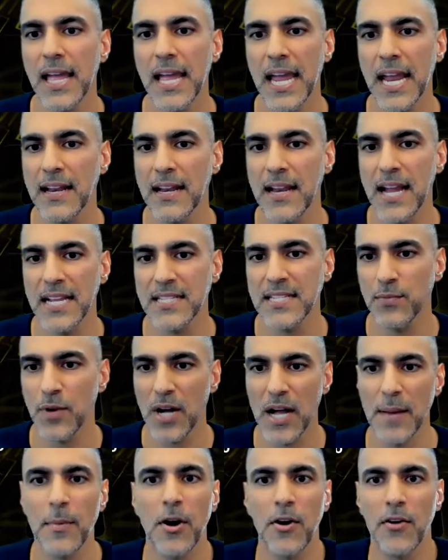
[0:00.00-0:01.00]
And I said, well,
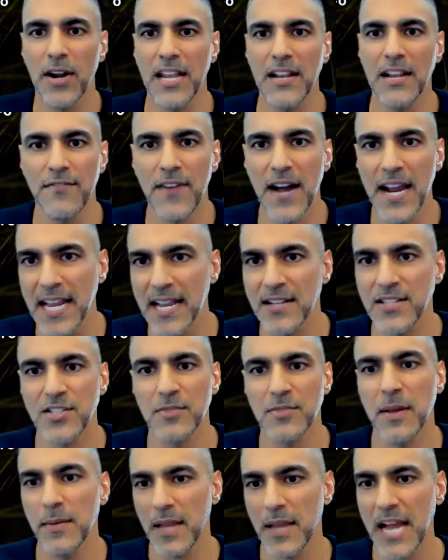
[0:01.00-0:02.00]
I'm already in finance, so
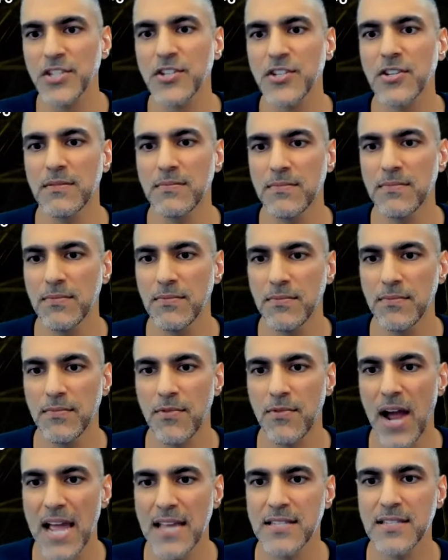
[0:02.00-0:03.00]
maybe I should
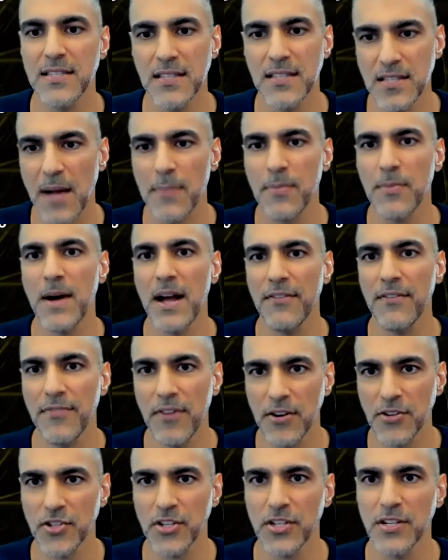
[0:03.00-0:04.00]
rise to the top of my
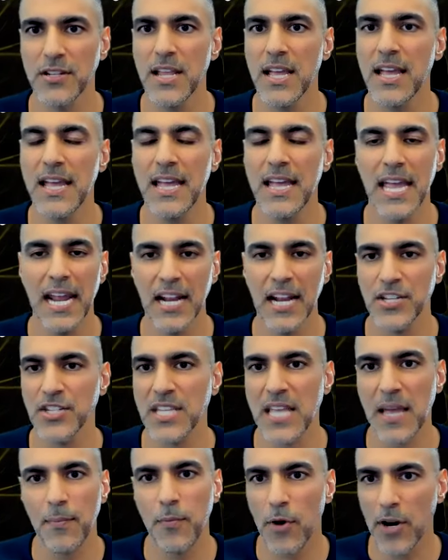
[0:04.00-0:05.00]
function. And I just
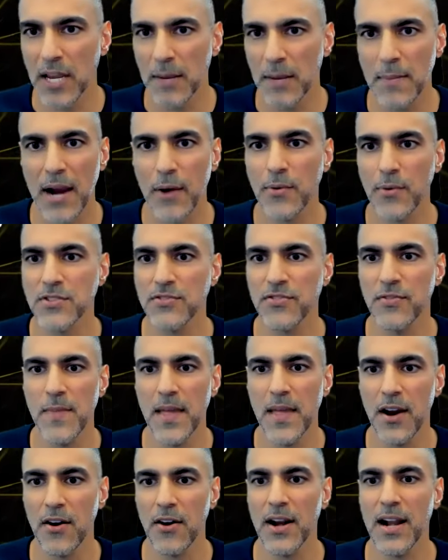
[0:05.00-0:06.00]
kept working backwards from
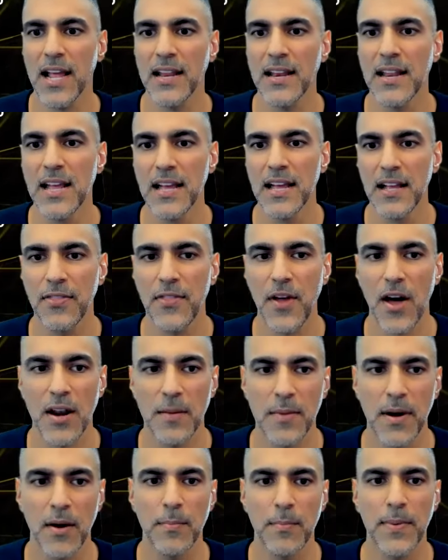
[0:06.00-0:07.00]
there. And I thought
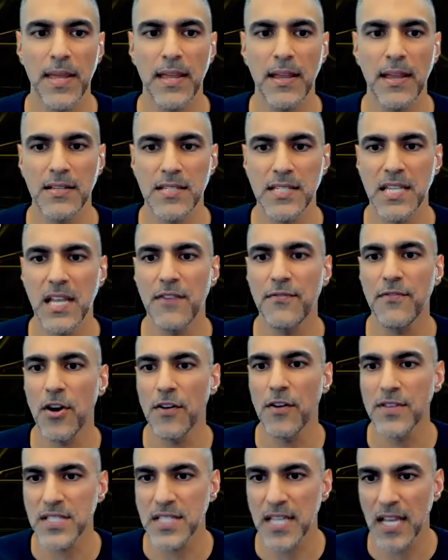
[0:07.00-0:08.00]
about being a CFO
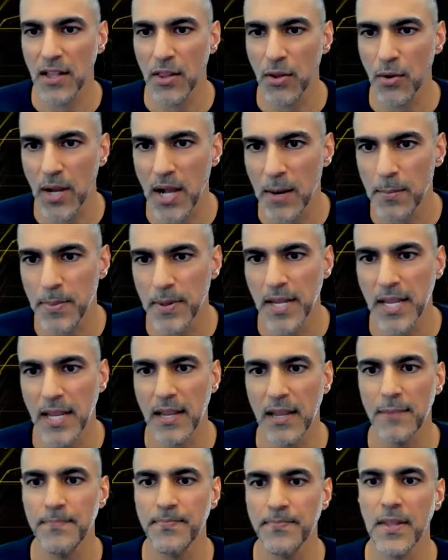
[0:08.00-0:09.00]
of a standalone
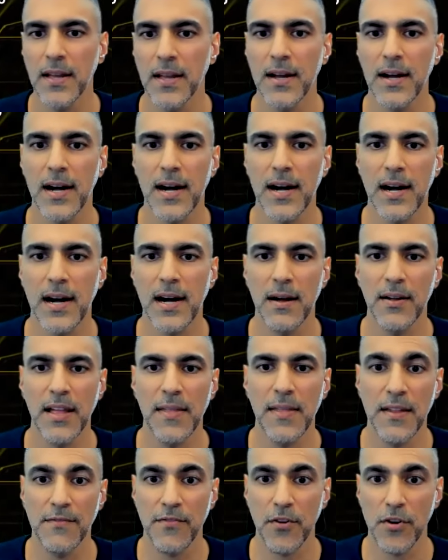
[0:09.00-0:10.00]
company, uh, and
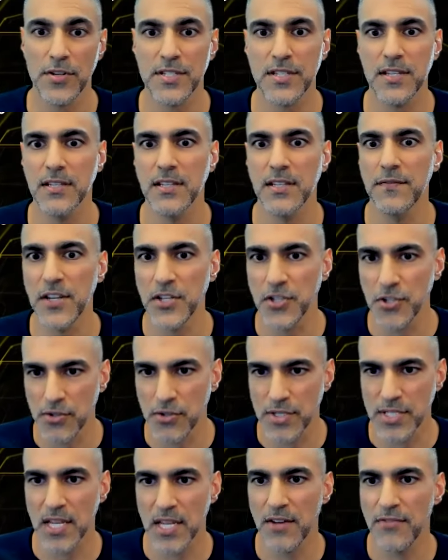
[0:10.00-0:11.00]
then first a divisional
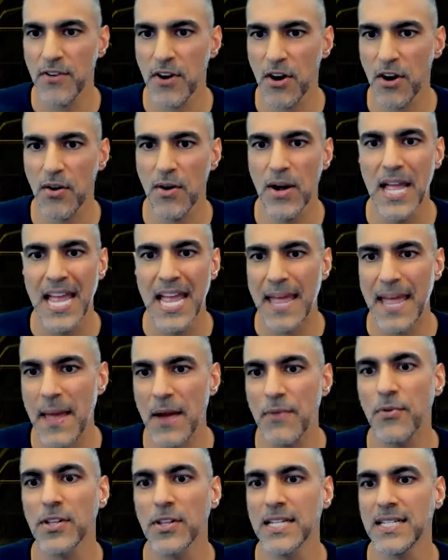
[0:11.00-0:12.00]
CFO. And
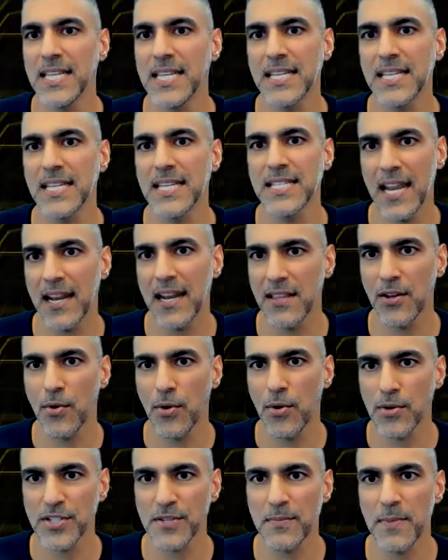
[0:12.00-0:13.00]
that really dictated the
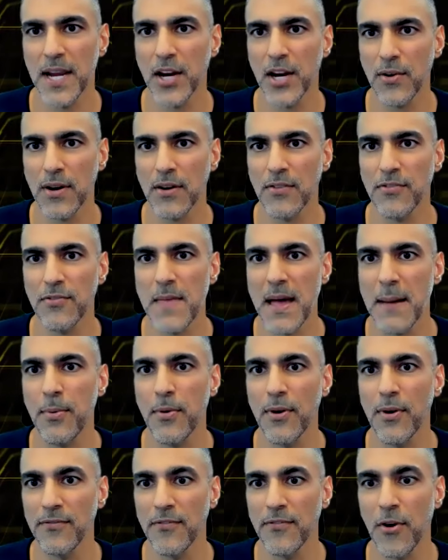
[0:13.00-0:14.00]
course of my career from that
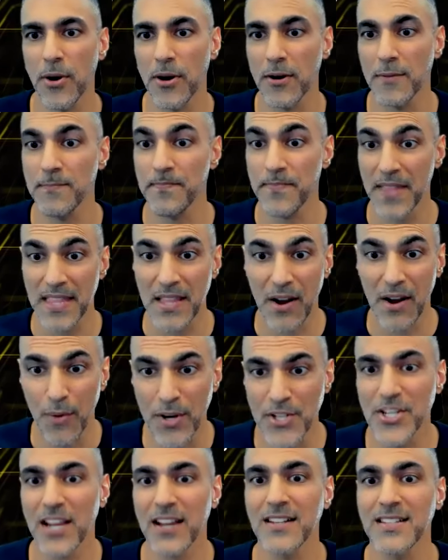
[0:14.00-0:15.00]
point forward. Now, I
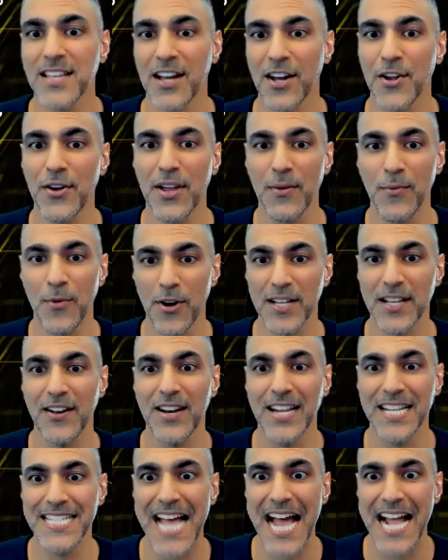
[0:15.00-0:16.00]
wish I could tell you it worked out
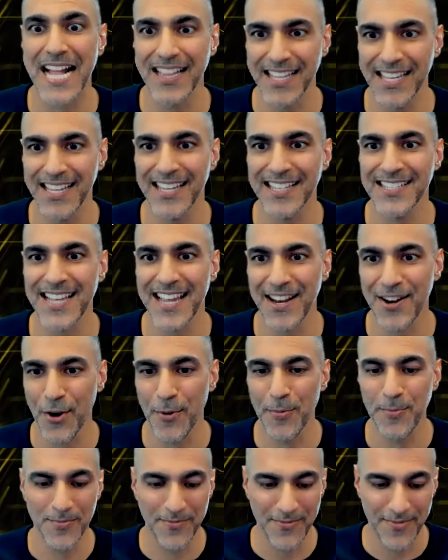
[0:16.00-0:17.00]
exactly as I had
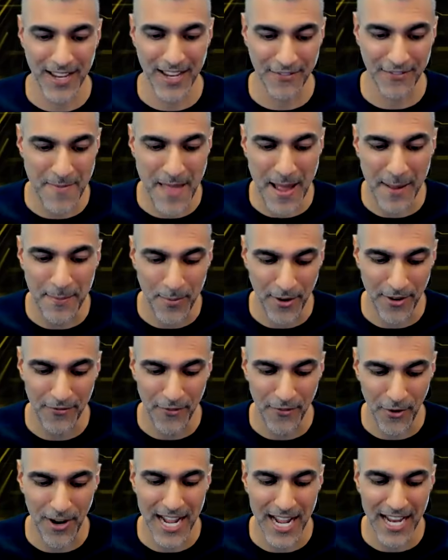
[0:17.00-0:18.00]
hoped. Like from that point
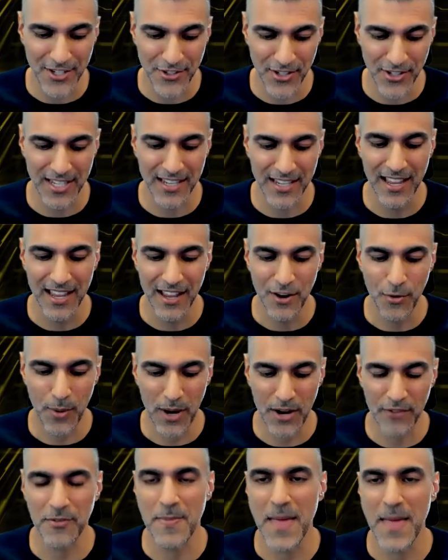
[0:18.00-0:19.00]
forward, I actually
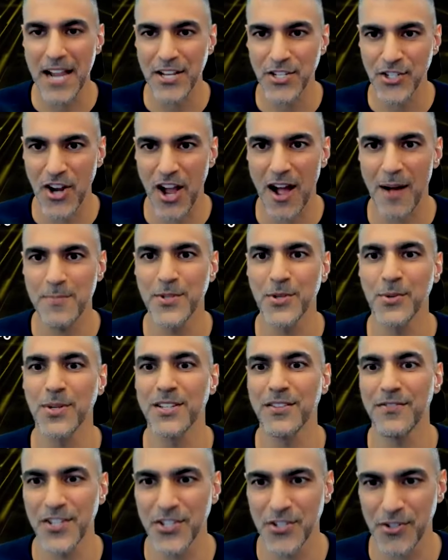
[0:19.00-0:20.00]
went from that job to a
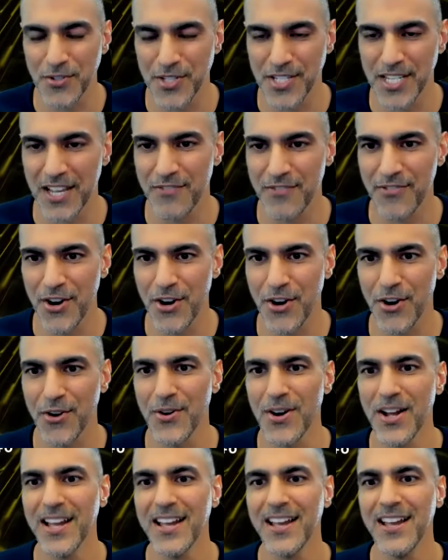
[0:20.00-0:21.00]
divisional
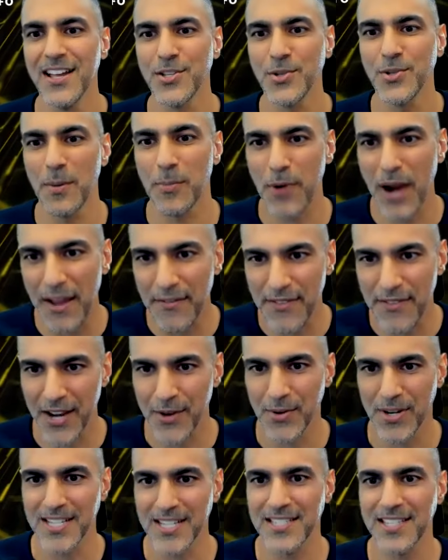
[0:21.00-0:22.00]
CFO, to a private
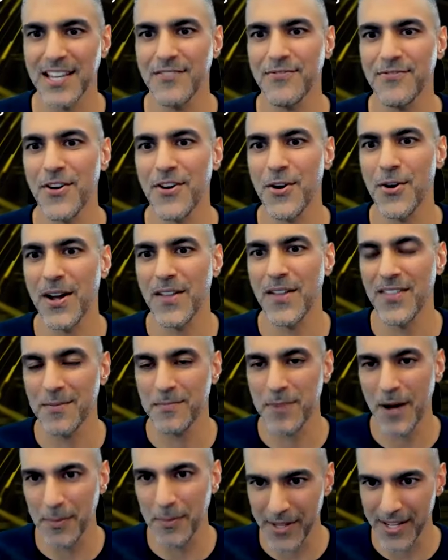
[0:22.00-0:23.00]
equity CFO, and then a
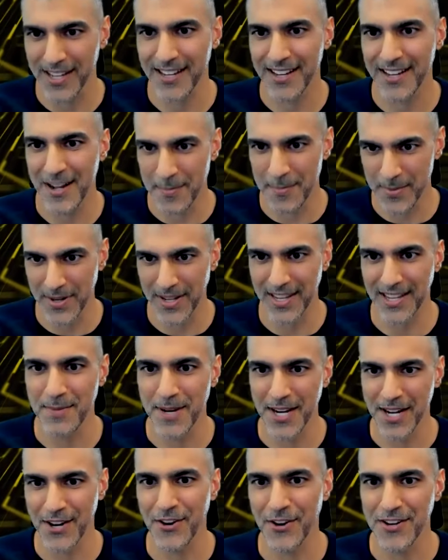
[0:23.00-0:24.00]
public company in
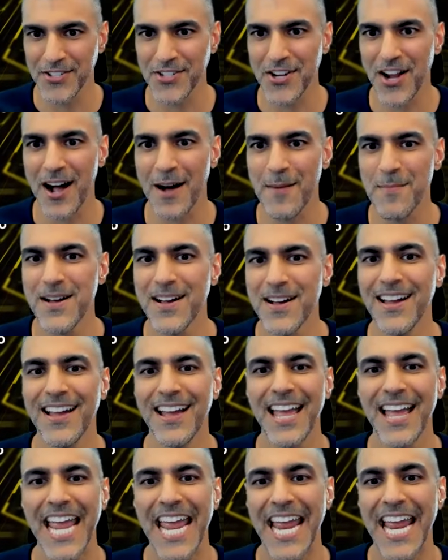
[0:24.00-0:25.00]
my current job.
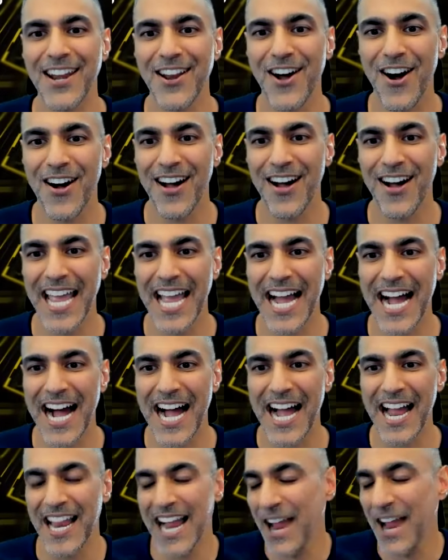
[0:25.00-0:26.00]
And
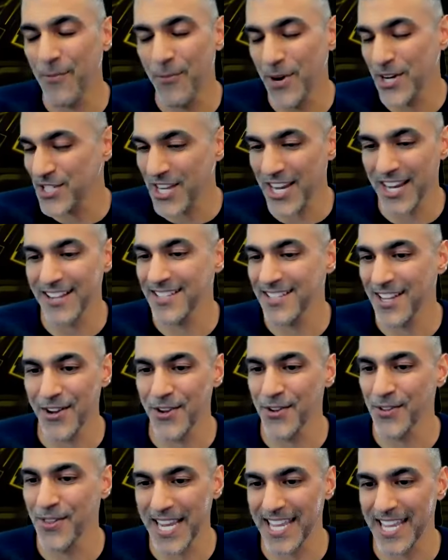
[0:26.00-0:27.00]
I wish I could tell
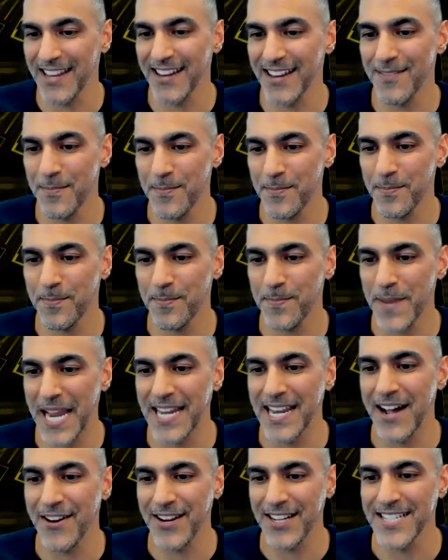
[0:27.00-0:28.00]
you like it
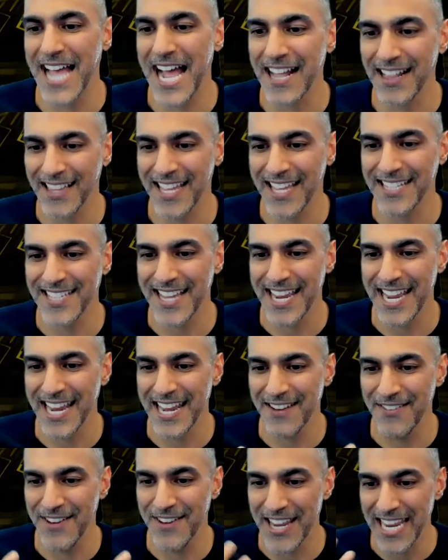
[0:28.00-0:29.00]
panned out exactly as I
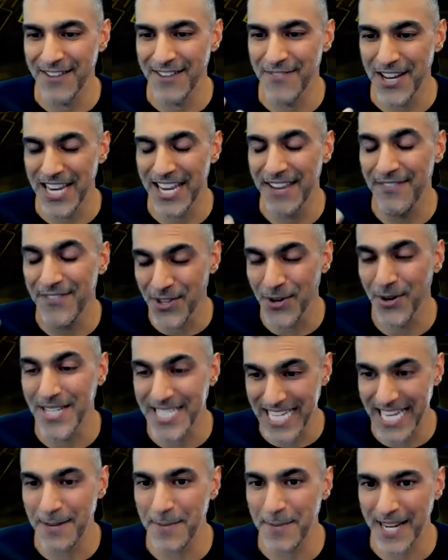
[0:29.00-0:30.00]
had, envi- even though it
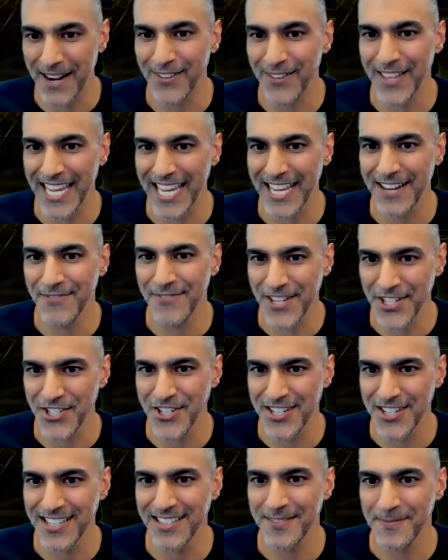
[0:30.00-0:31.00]
did pan out like I
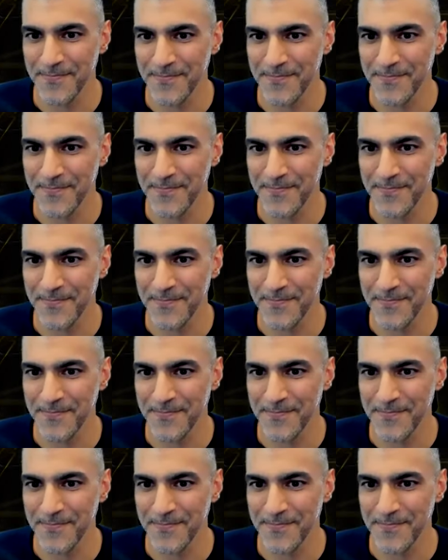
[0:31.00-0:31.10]
envisioned,